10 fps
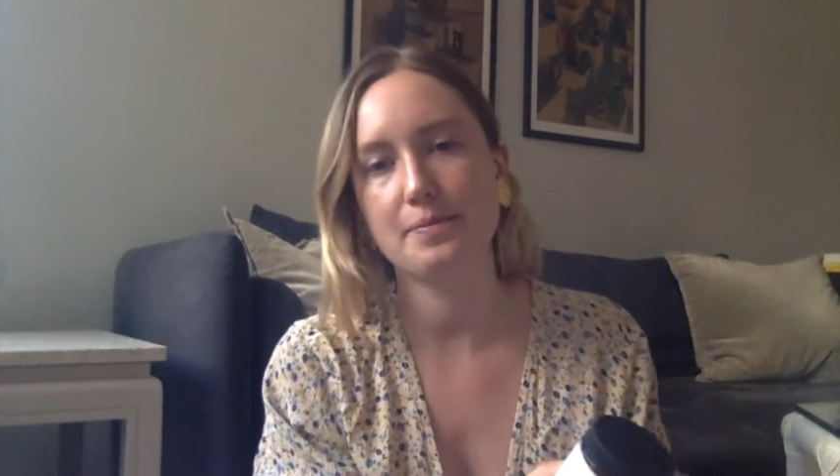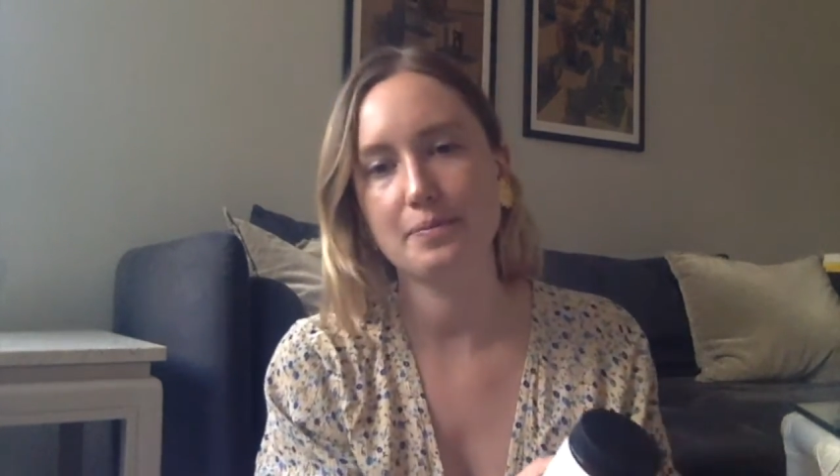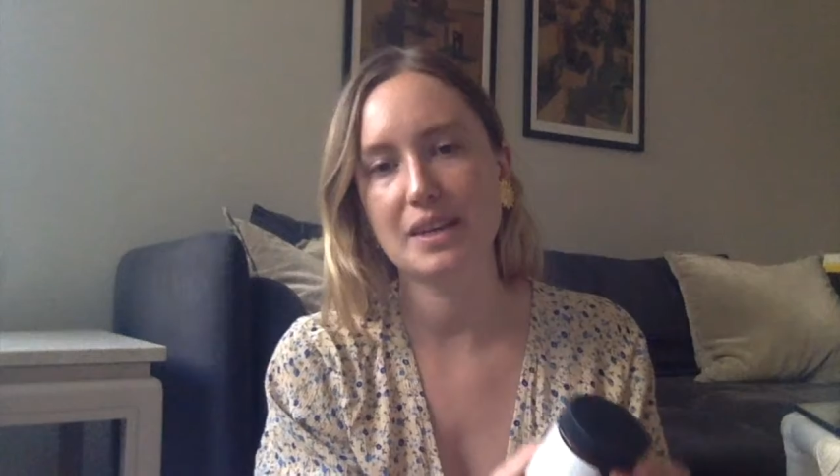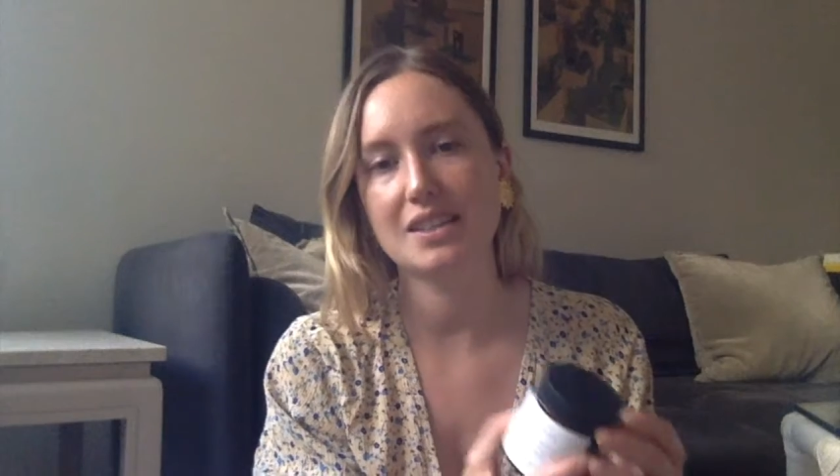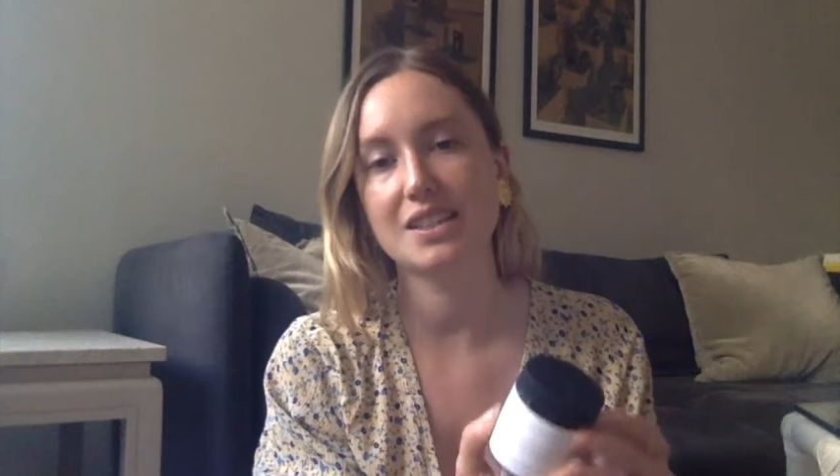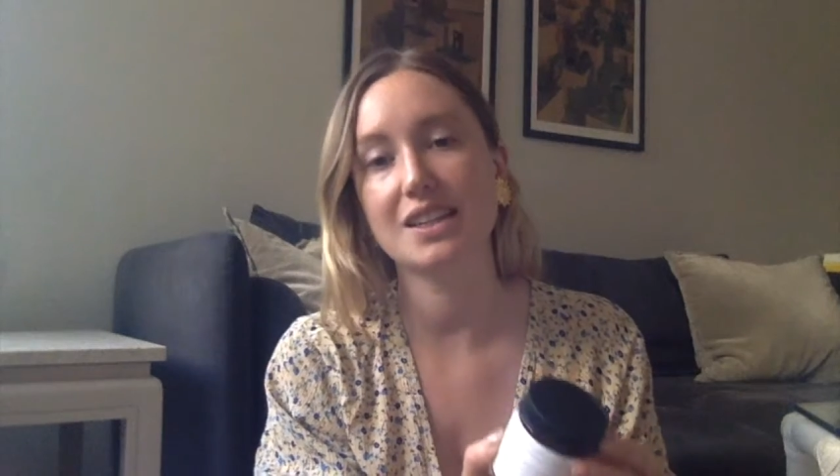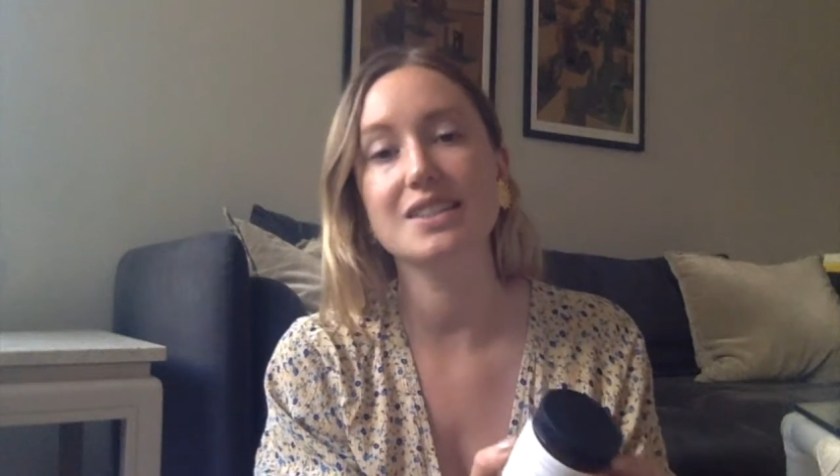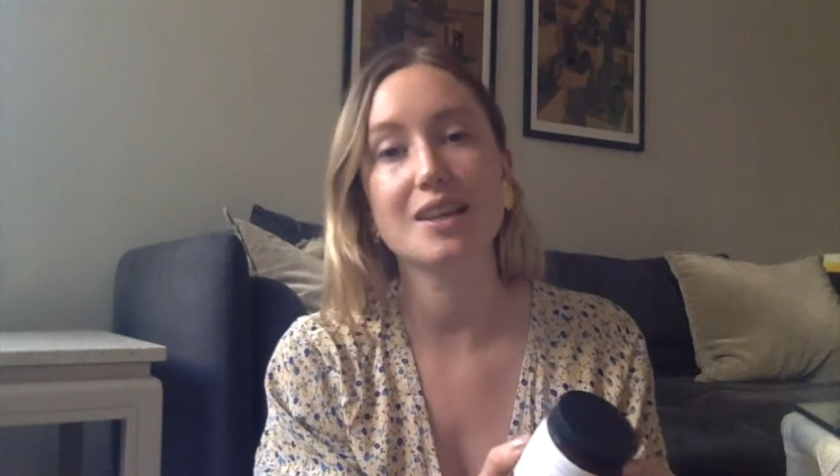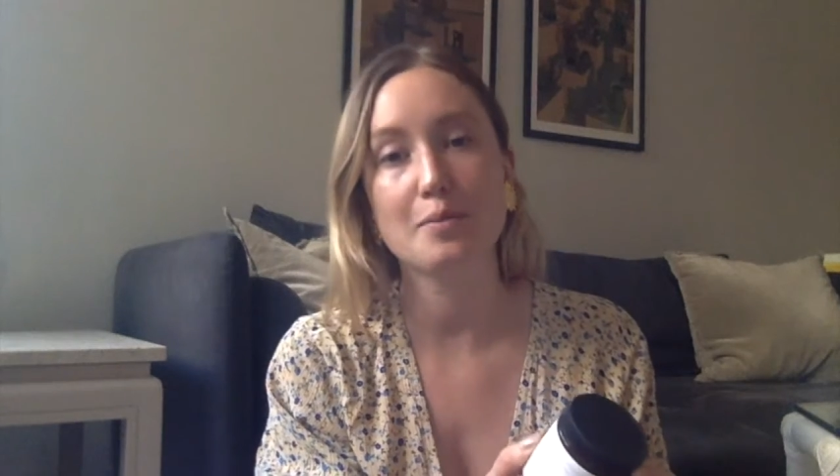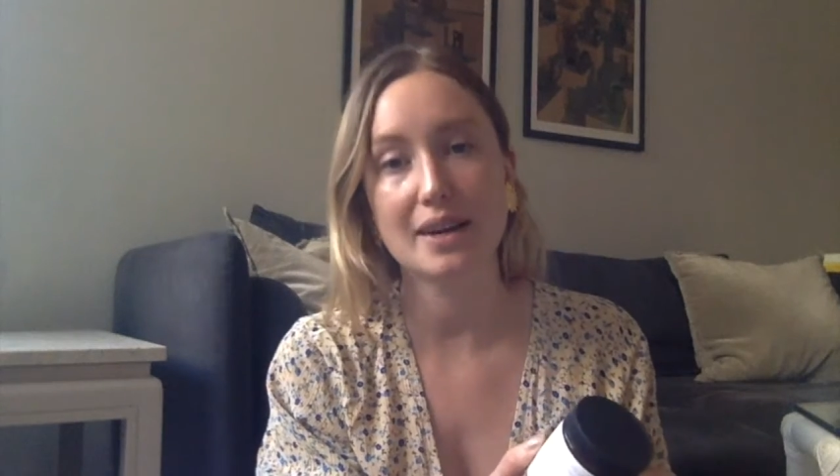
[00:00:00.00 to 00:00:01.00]
because it
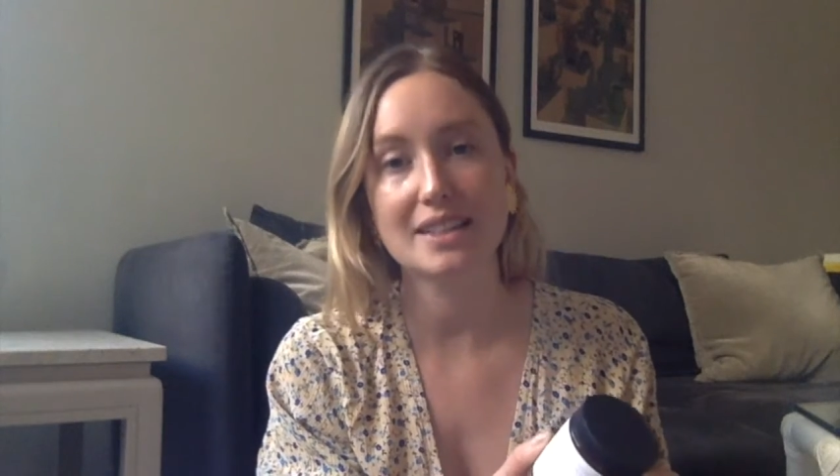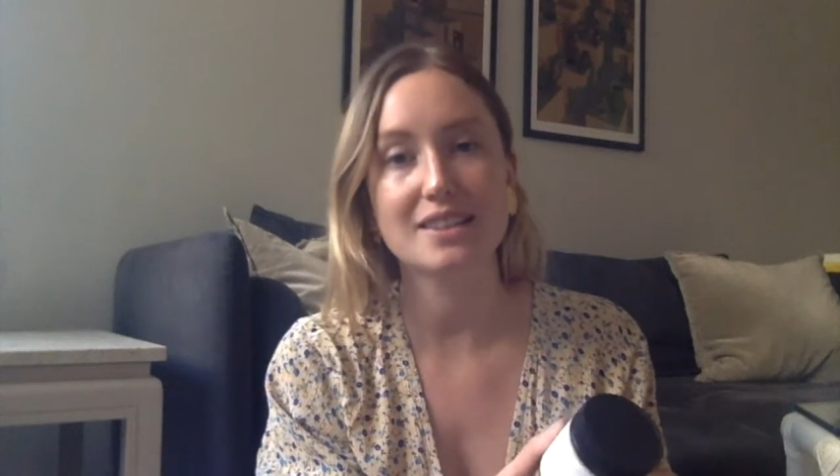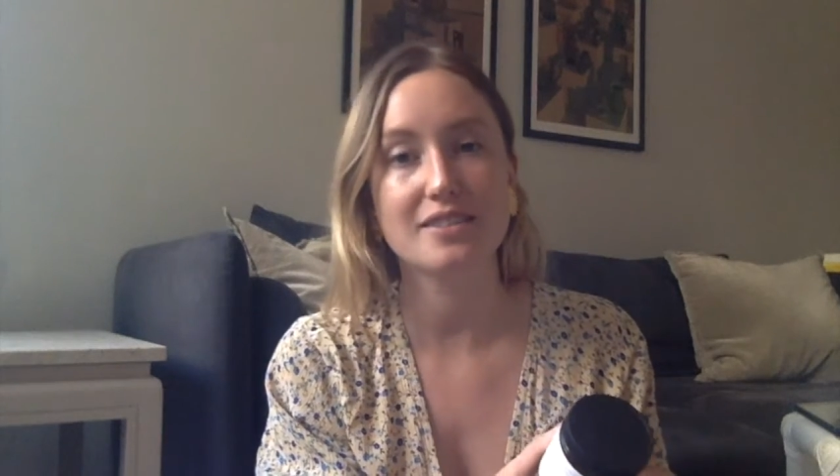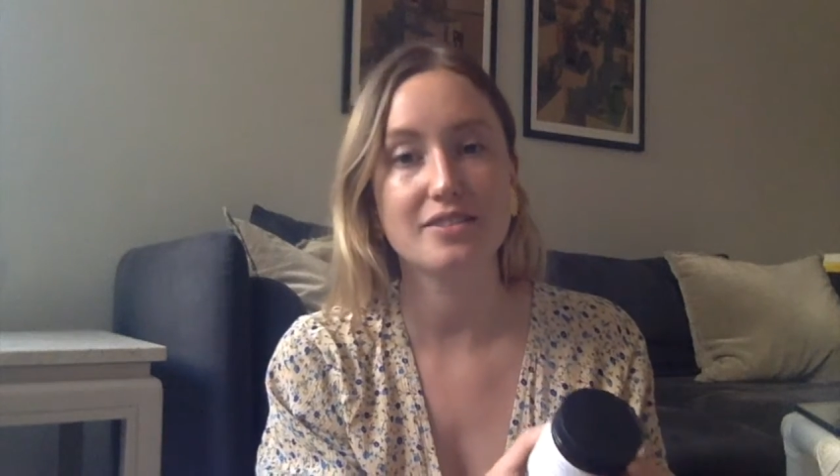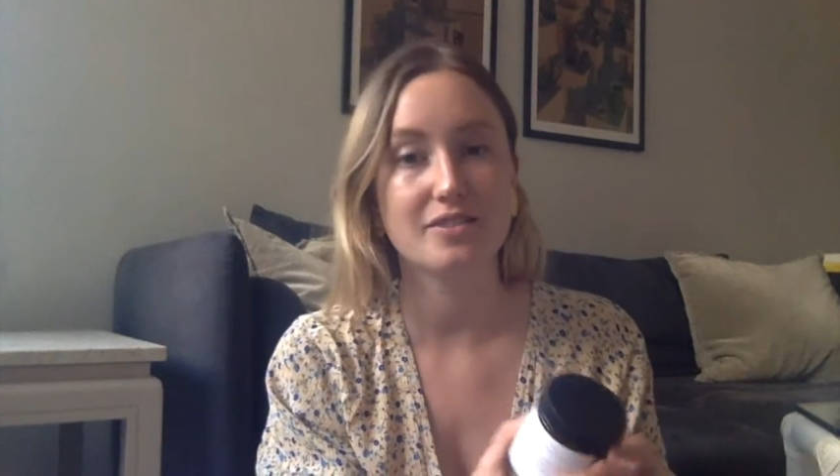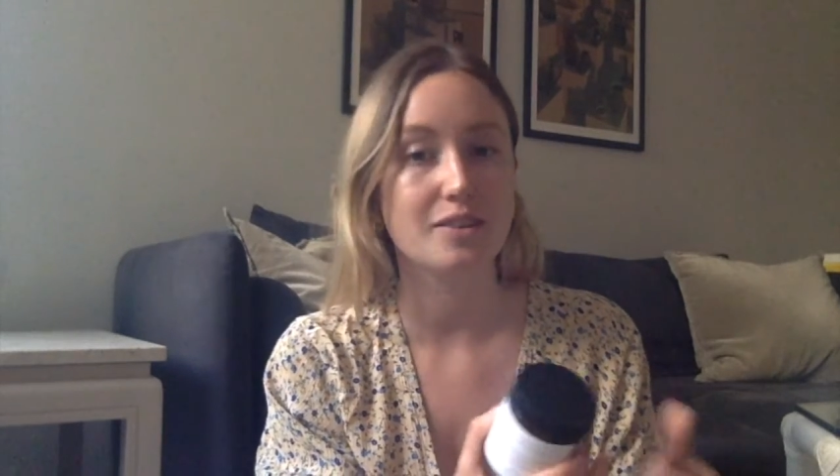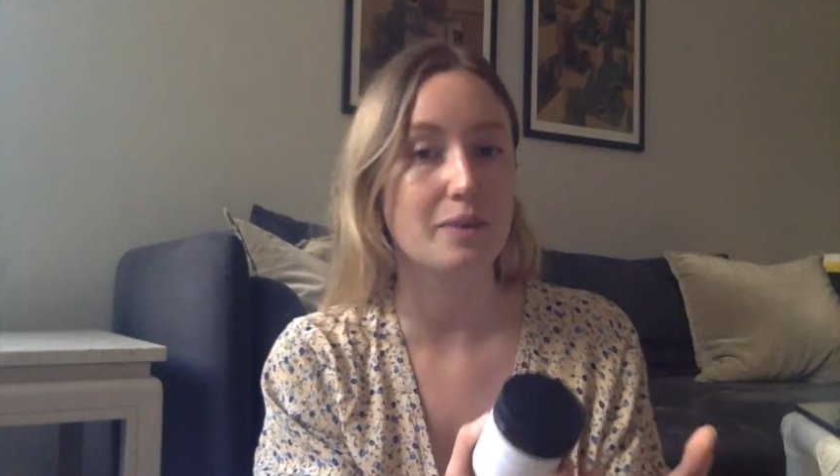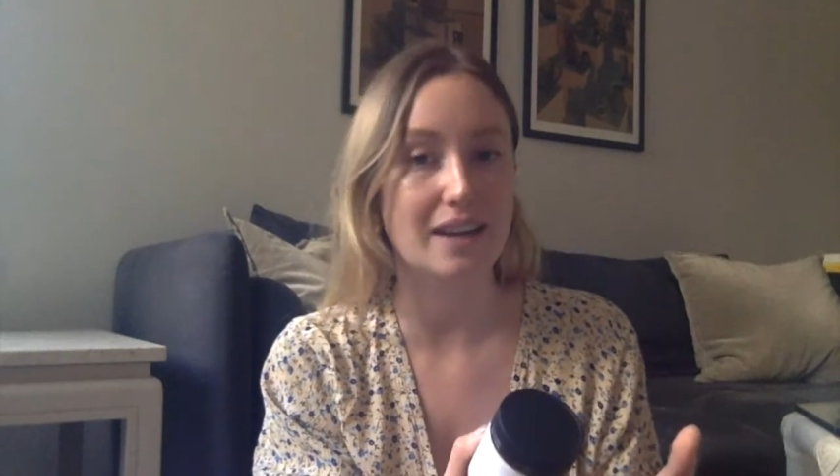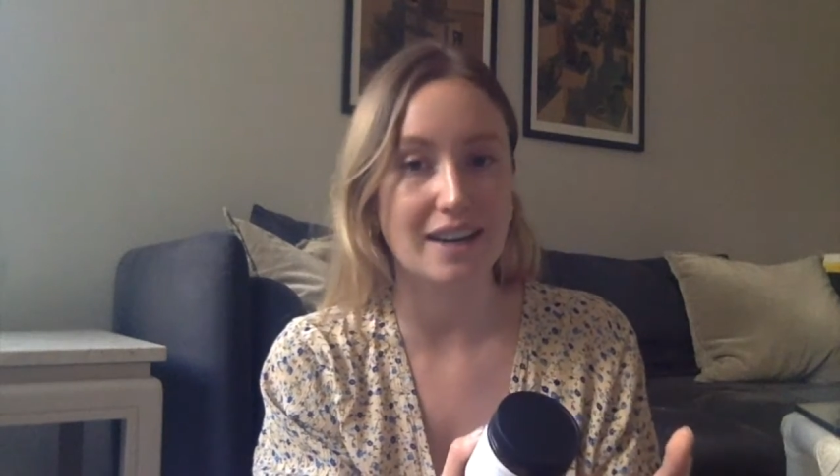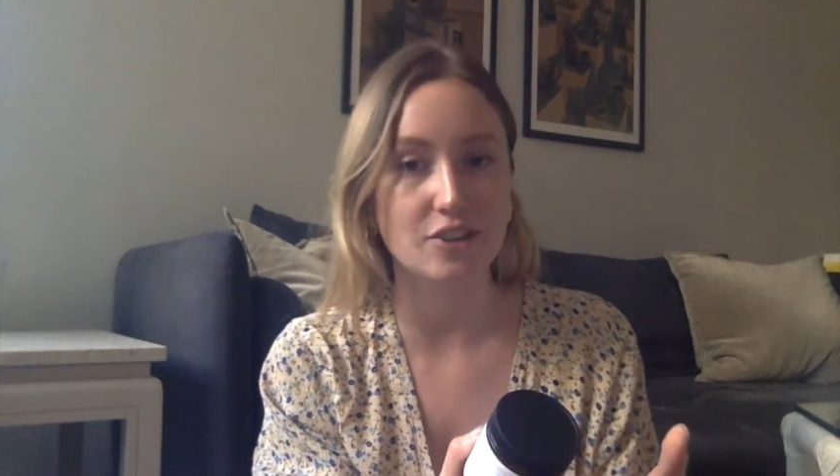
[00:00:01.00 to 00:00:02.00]
is abrasive
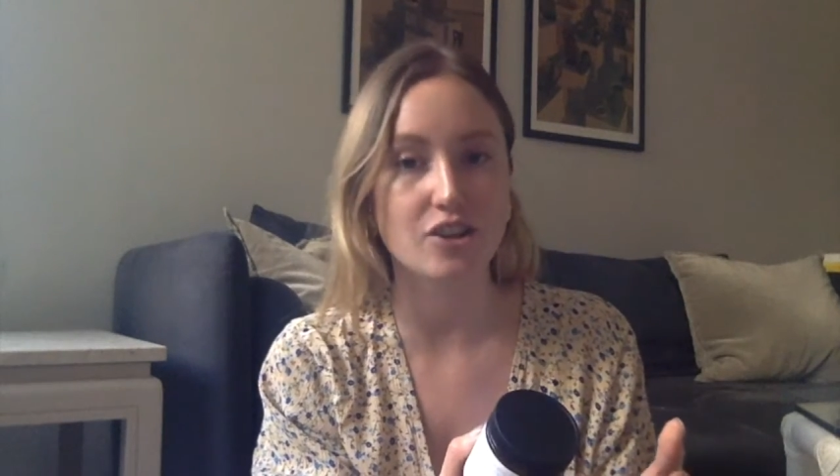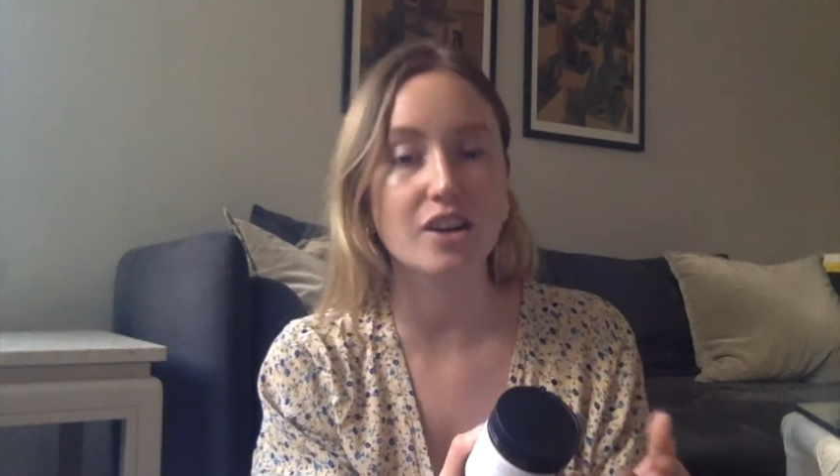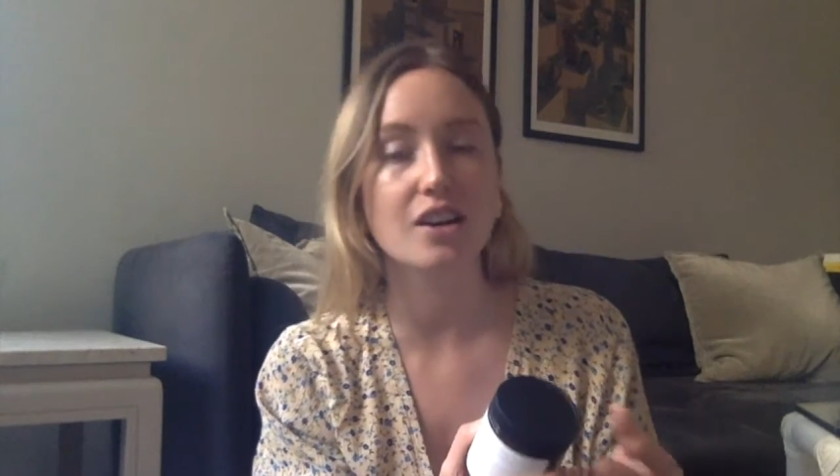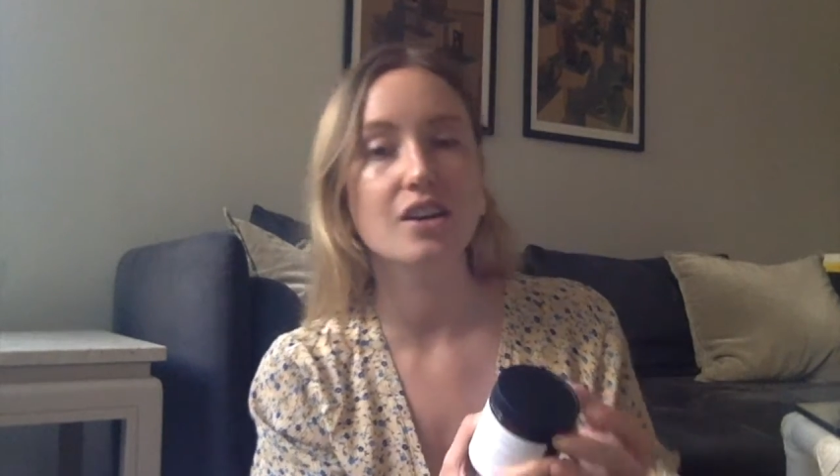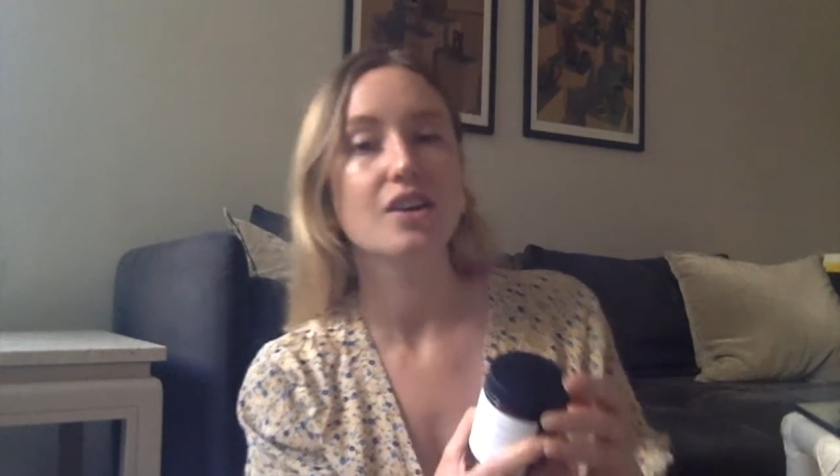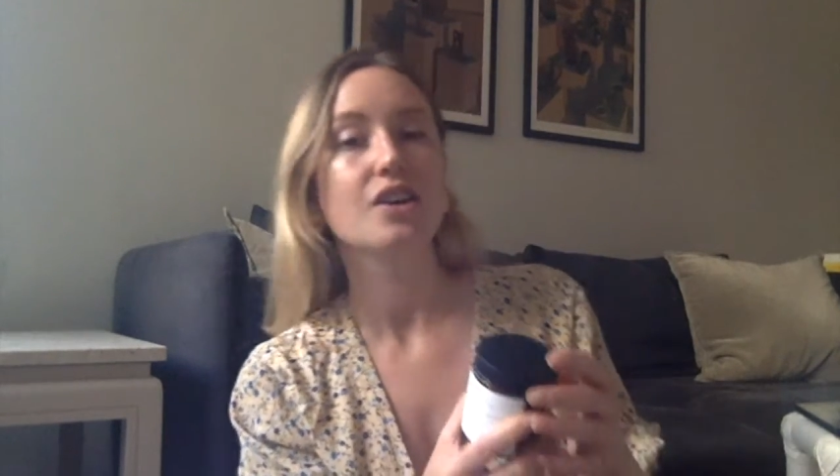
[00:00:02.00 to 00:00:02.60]
by nature.